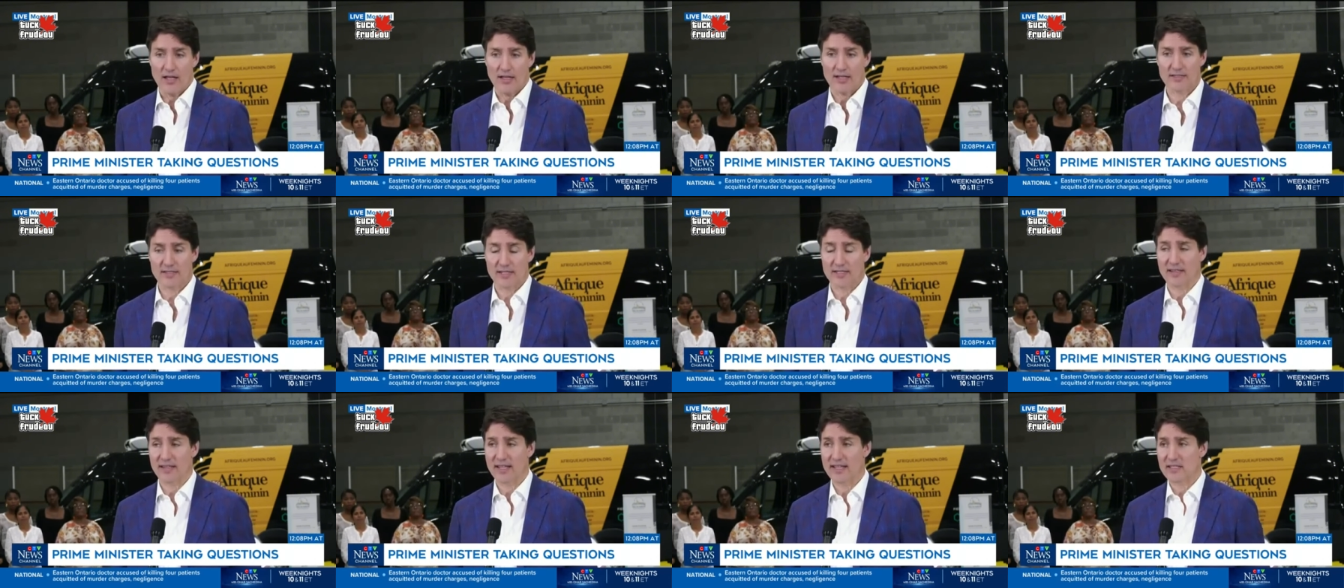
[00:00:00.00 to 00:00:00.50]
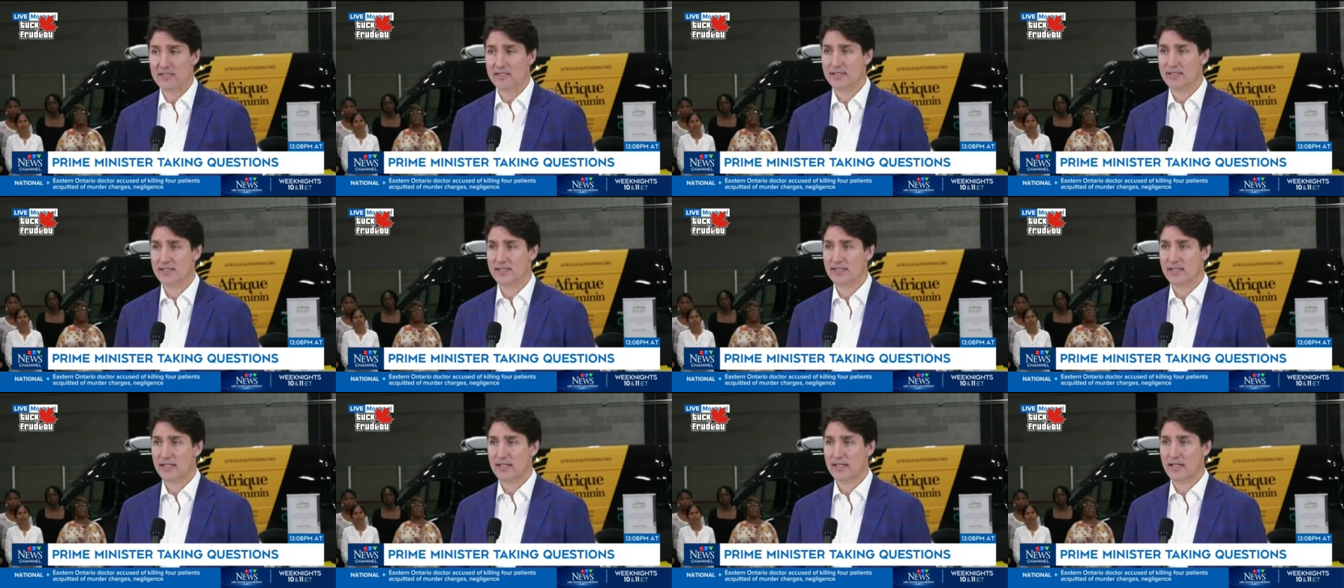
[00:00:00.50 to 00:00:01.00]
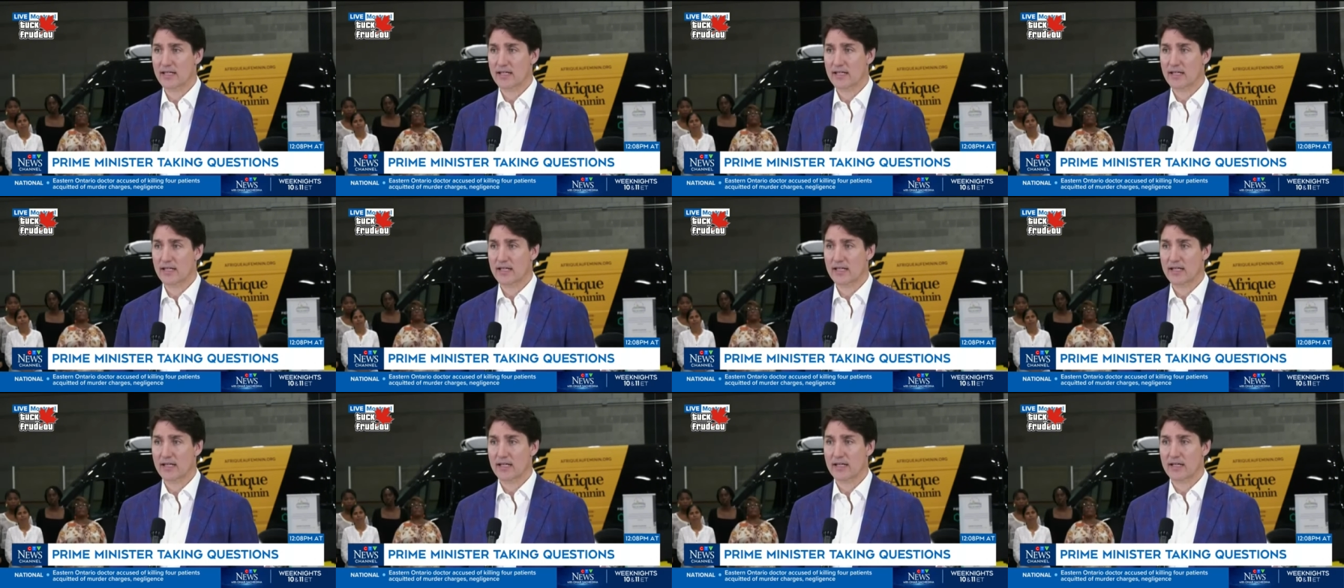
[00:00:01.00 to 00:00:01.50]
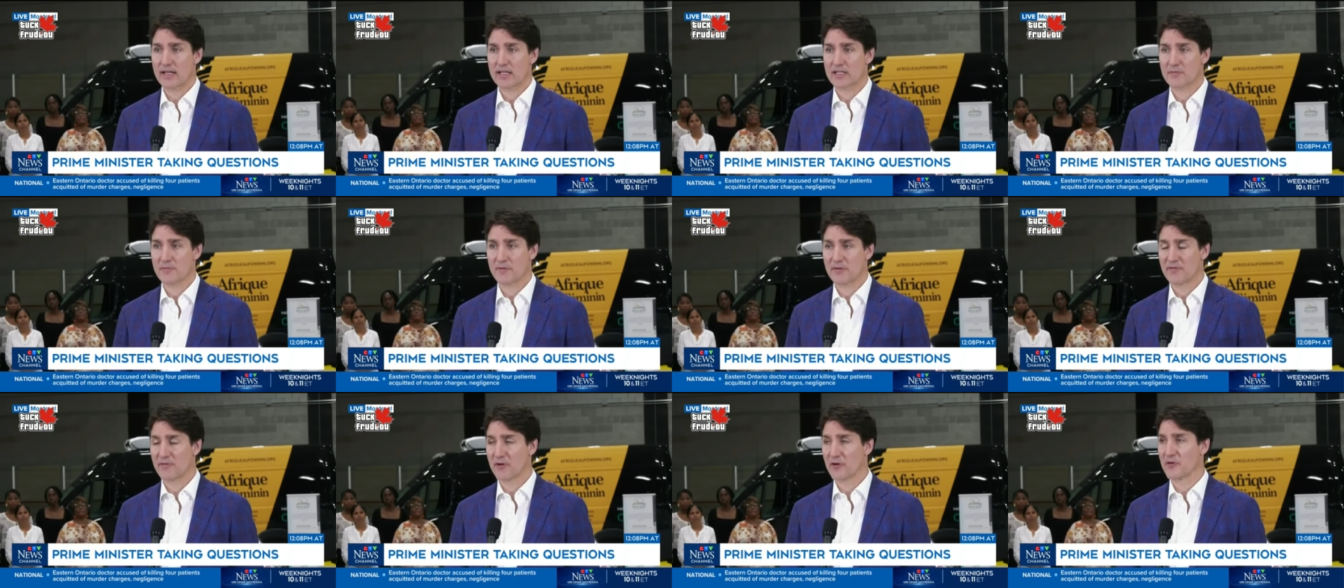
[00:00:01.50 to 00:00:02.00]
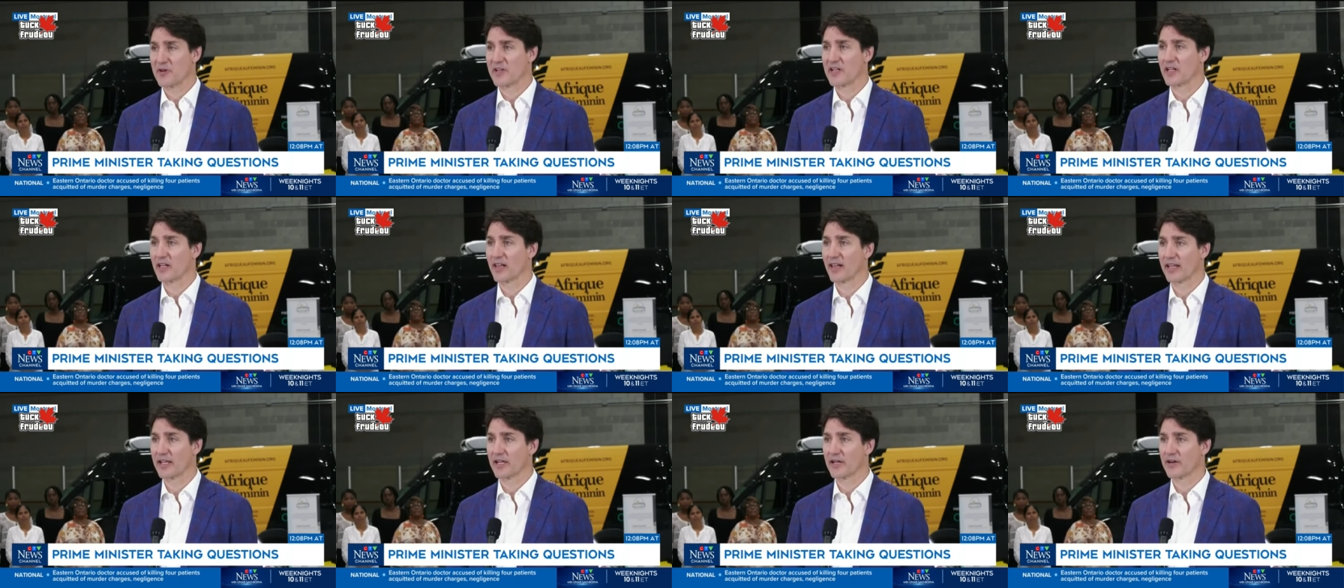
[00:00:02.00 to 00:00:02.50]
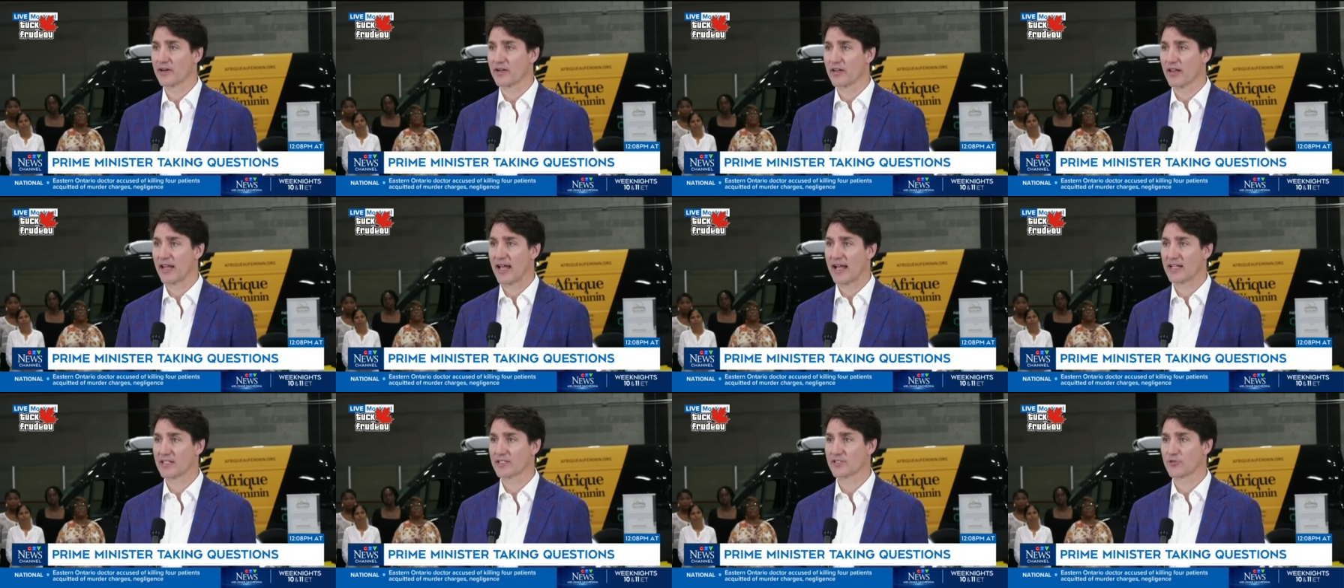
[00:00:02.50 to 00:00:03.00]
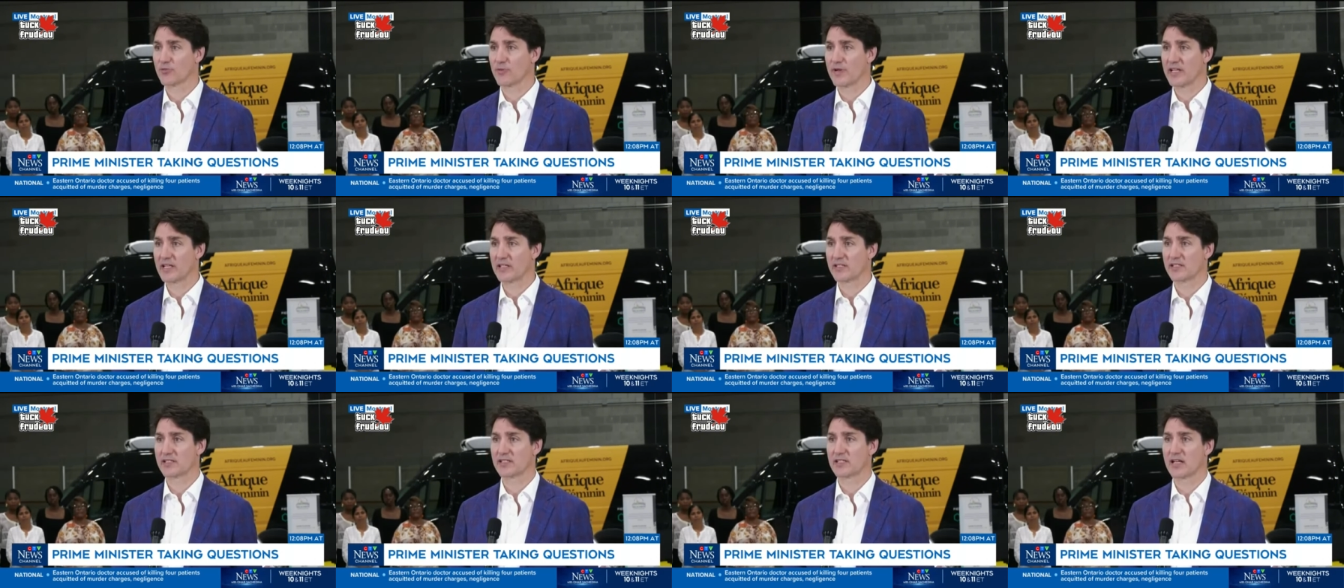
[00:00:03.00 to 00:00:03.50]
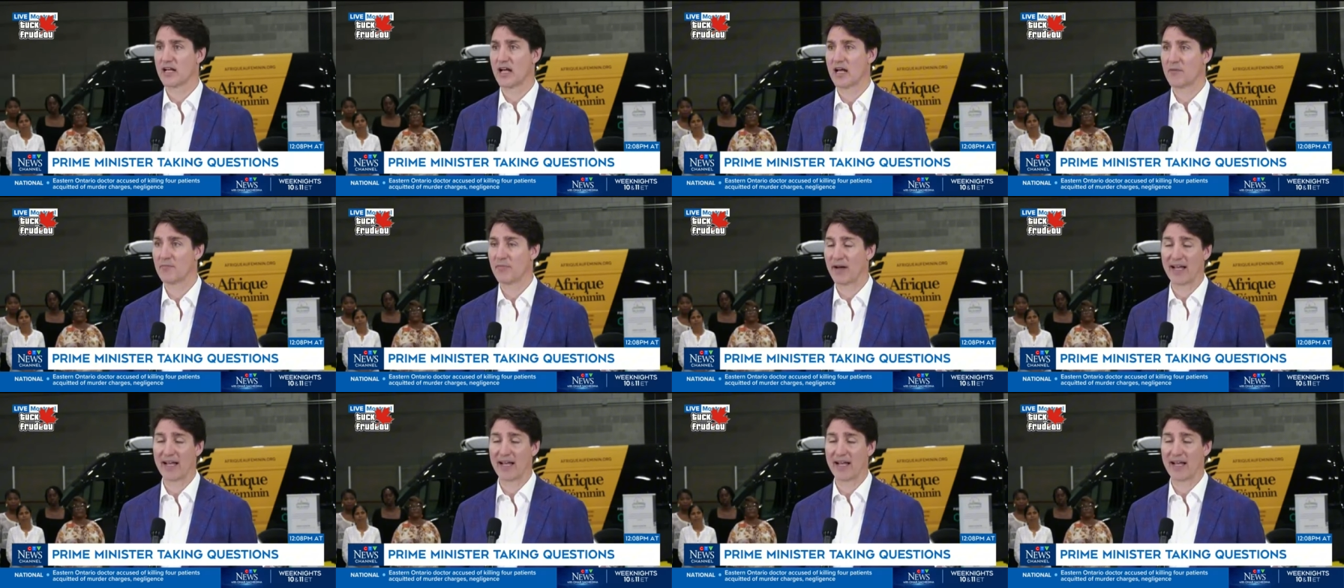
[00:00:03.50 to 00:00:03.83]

Listen, let's let's be very clear. Last week's uh,